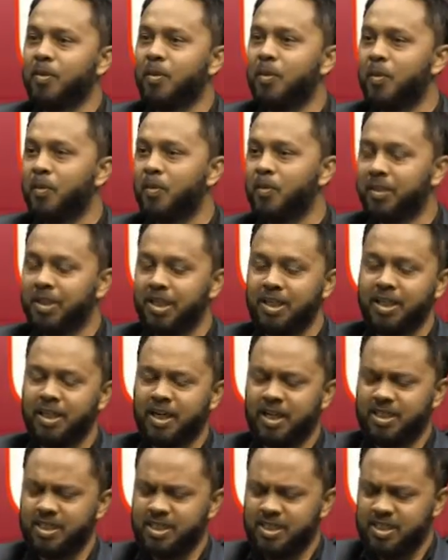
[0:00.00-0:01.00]
the whole thing
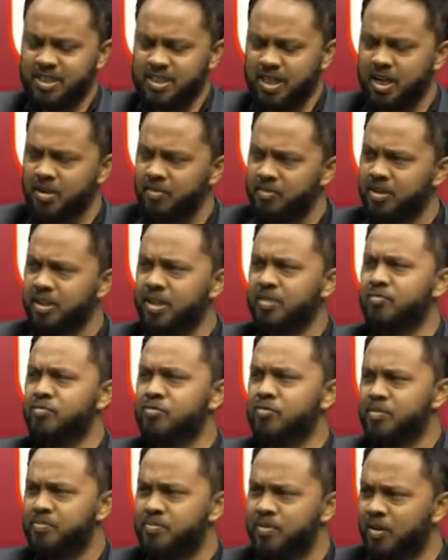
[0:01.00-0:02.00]
and they share it
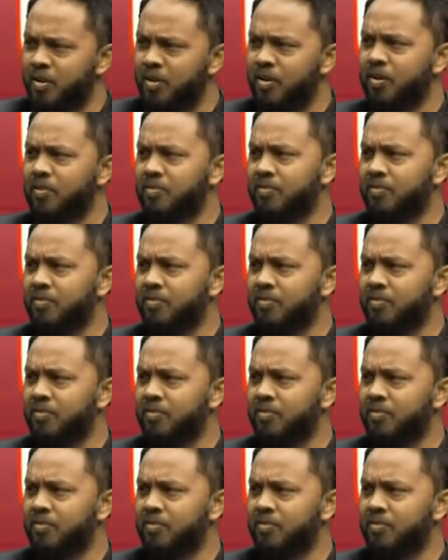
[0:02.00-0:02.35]
and rip it off. They